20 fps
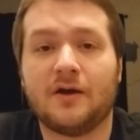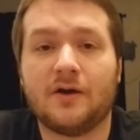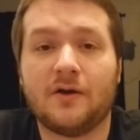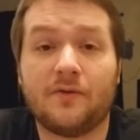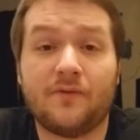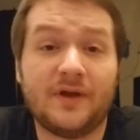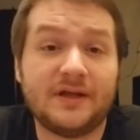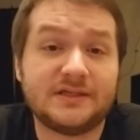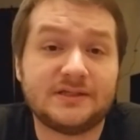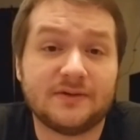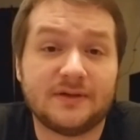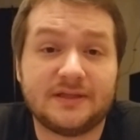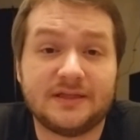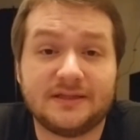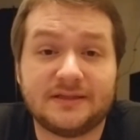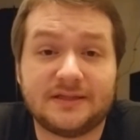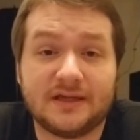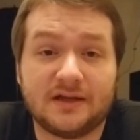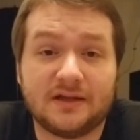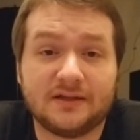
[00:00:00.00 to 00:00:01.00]
Alright, so I
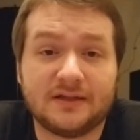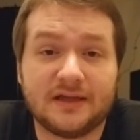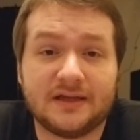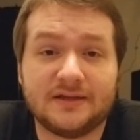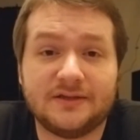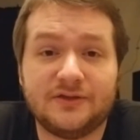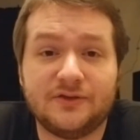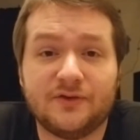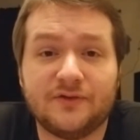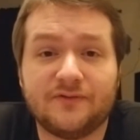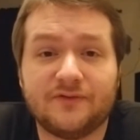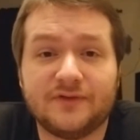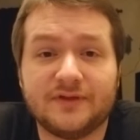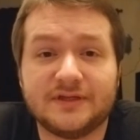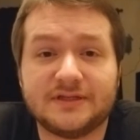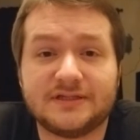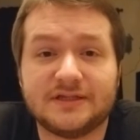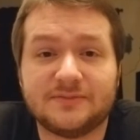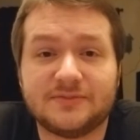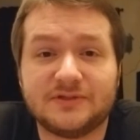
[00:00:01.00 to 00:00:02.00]
think that'll kind of do it for
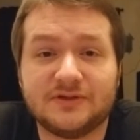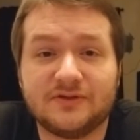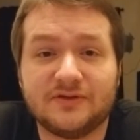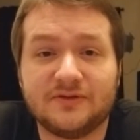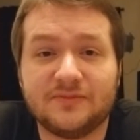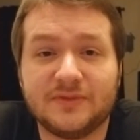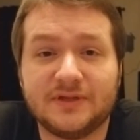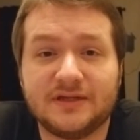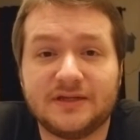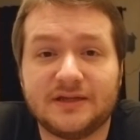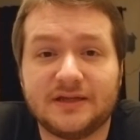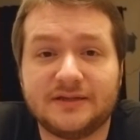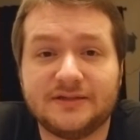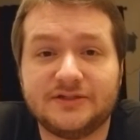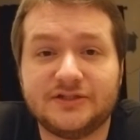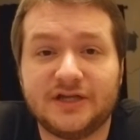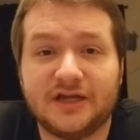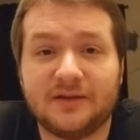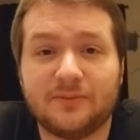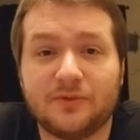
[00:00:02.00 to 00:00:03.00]
this episode of the Midnight
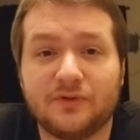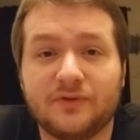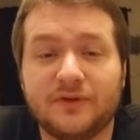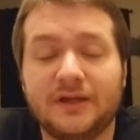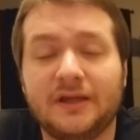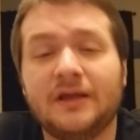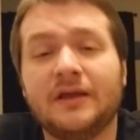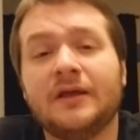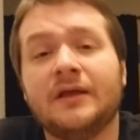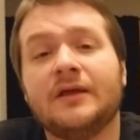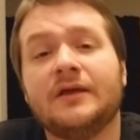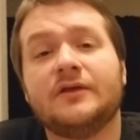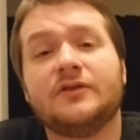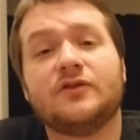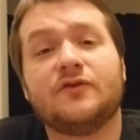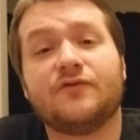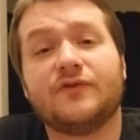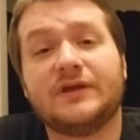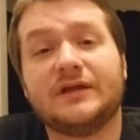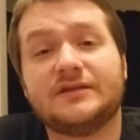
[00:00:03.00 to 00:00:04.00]
Jamboree.
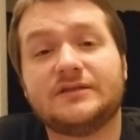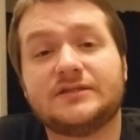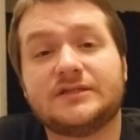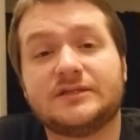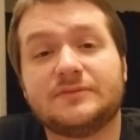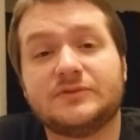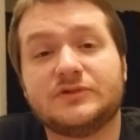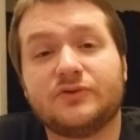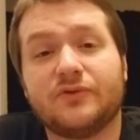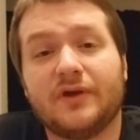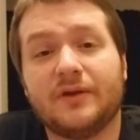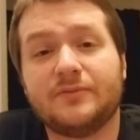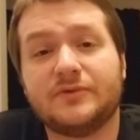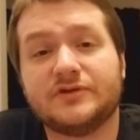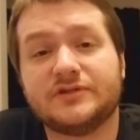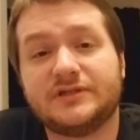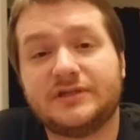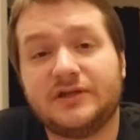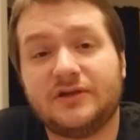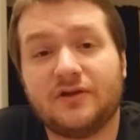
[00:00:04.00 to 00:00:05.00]
Don't forget to subscribe to
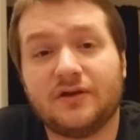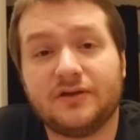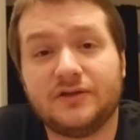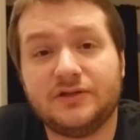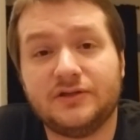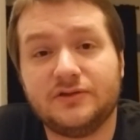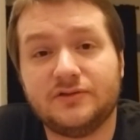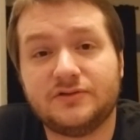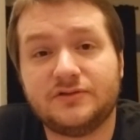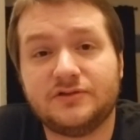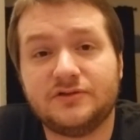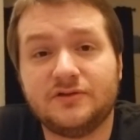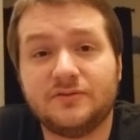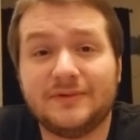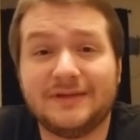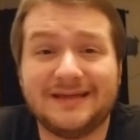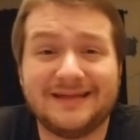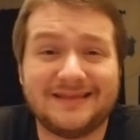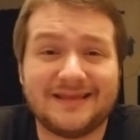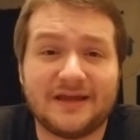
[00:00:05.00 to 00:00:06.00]
us here on YouTube
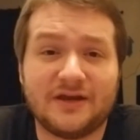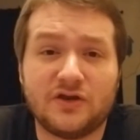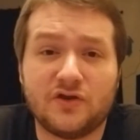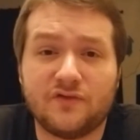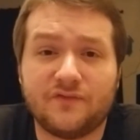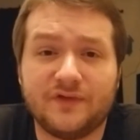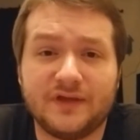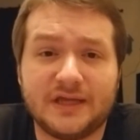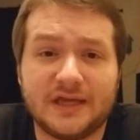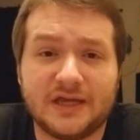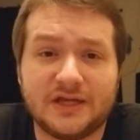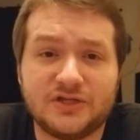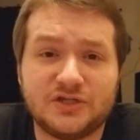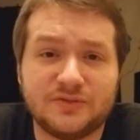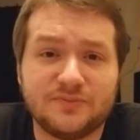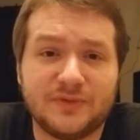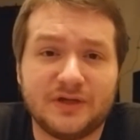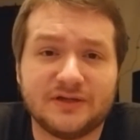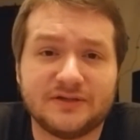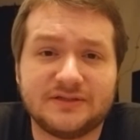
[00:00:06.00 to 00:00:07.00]
and hit that
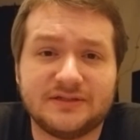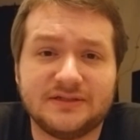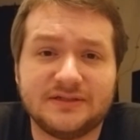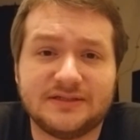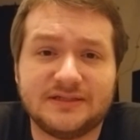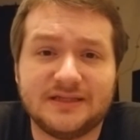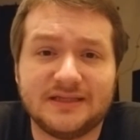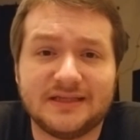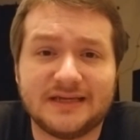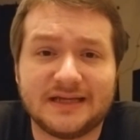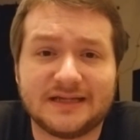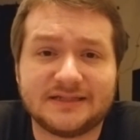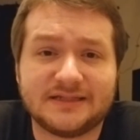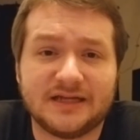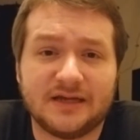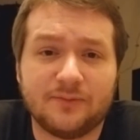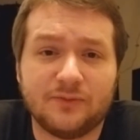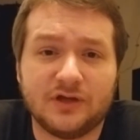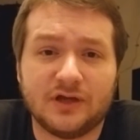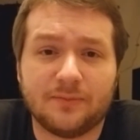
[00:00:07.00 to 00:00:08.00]
notification bell so you can see the next
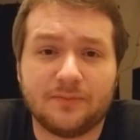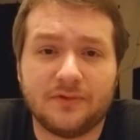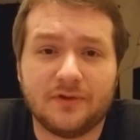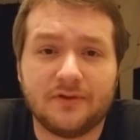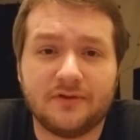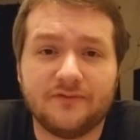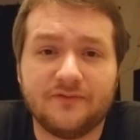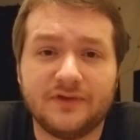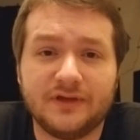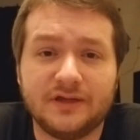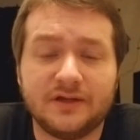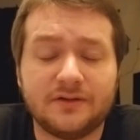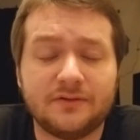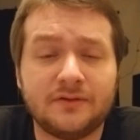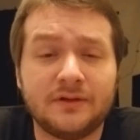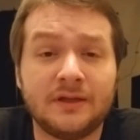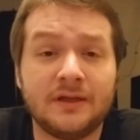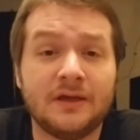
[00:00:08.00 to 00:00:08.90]
time we upload a video.